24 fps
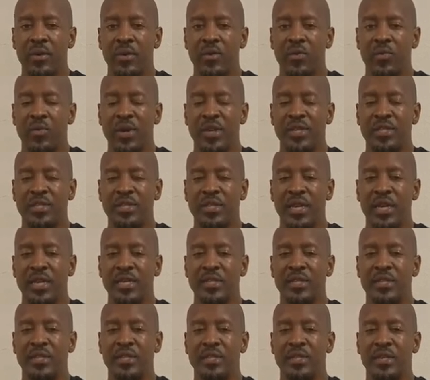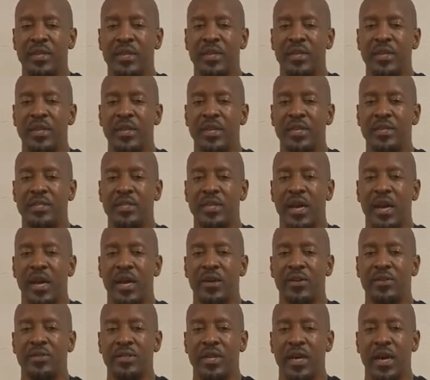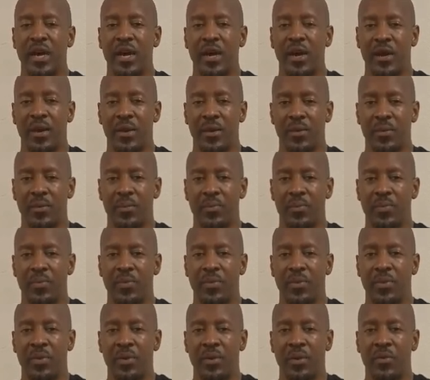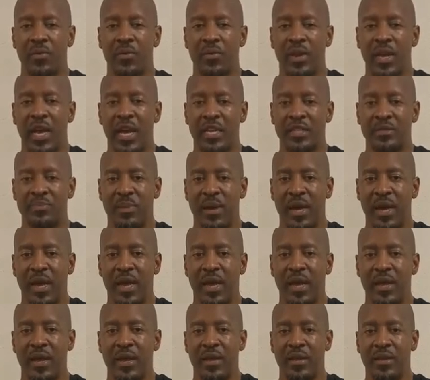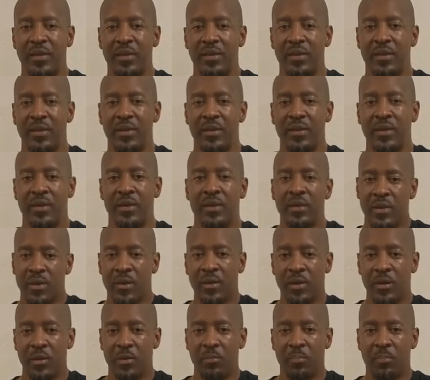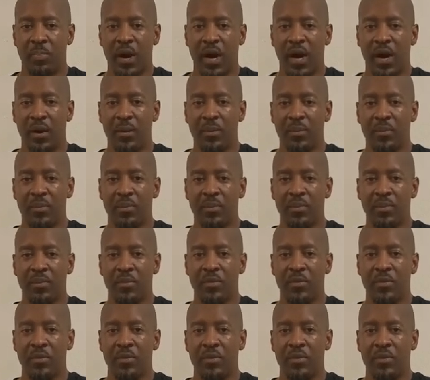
wrist stays in the center the entire time. Relax my hand, pop,